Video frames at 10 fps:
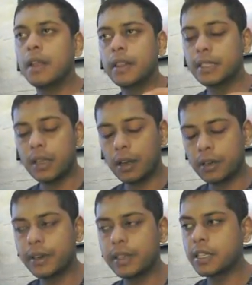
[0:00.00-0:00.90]
There's a lot
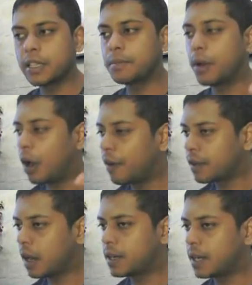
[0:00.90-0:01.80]
of criticism of
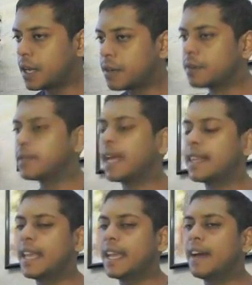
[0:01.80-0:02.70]
Cardano
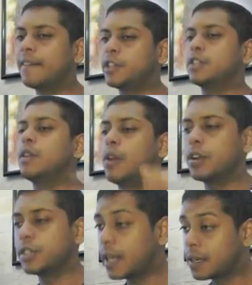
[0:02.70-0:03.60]
that they have just
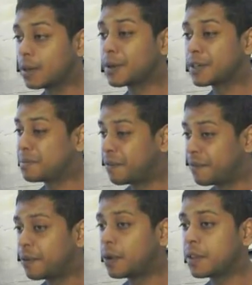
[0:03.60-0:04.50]
launched their tokens
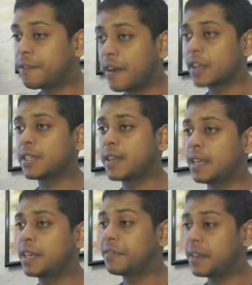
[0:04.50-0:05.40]
before the
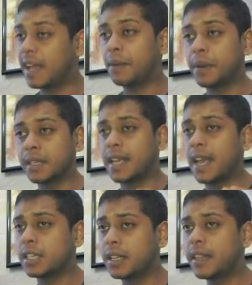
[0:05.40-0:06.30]
functionality of the network is
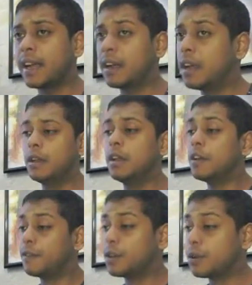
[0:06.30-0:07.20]
actually there.
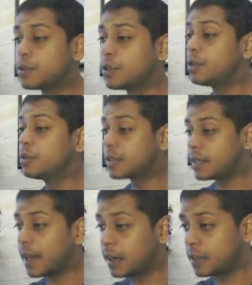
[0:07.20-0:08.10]
For those who use the
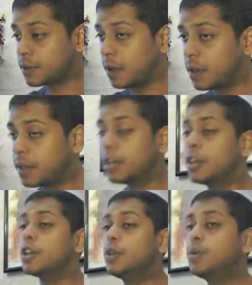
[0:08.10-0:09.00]
Daedalus wallet,
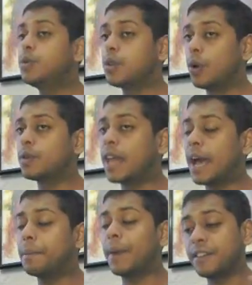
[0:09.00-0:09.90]
you know
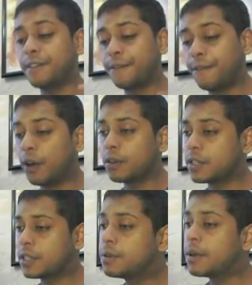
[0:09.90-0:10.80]
that by
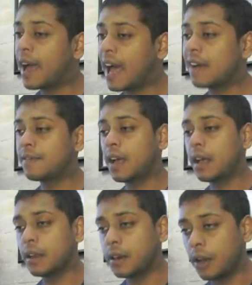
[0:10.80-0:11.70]
default you have
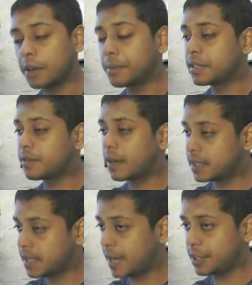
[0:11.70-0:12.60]
anonymous
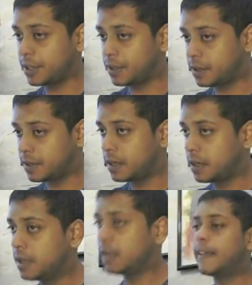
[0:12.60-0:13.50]
transactions.
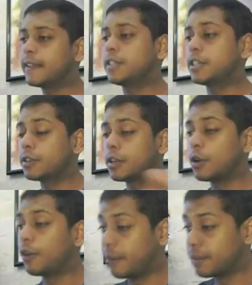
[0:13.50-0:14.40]
Things are just going to
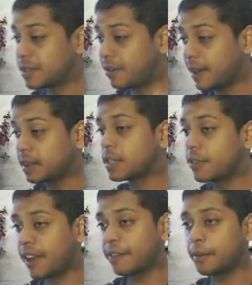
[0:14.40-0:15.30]
go from strength to
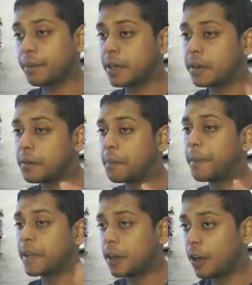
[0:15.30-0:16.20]
strength from here
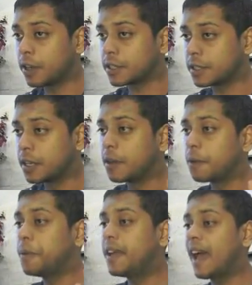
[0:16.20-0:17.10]
because
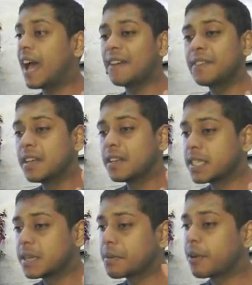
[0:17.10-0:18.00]
we have
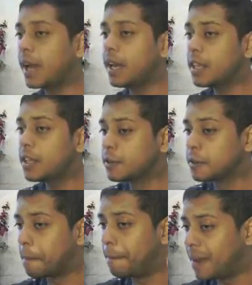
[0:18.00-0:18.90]
some great
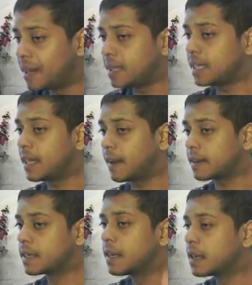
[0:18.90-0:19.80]
usability
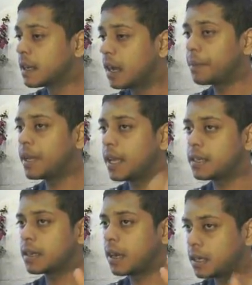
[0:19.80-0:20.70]
things coming
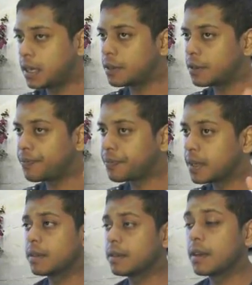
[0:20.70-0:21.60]
into Cardano.
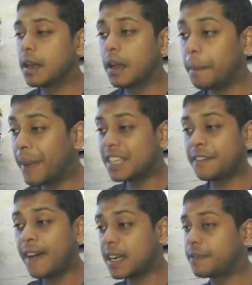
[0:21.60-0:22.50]
A major
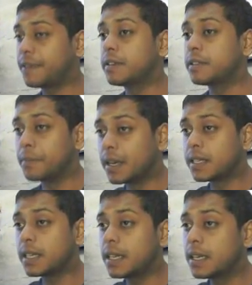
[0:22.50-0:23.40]
factor for
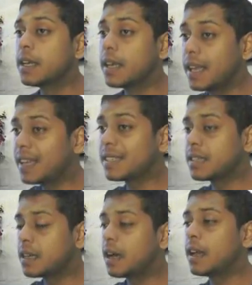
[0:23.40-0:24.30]
usability
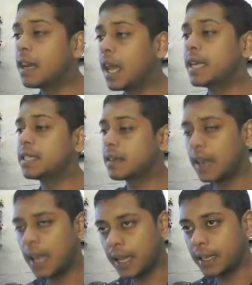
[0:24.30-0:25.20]
is a light
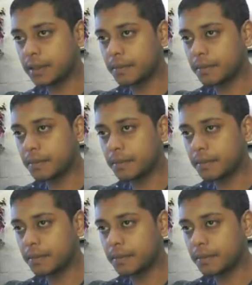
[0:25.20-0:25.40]
client.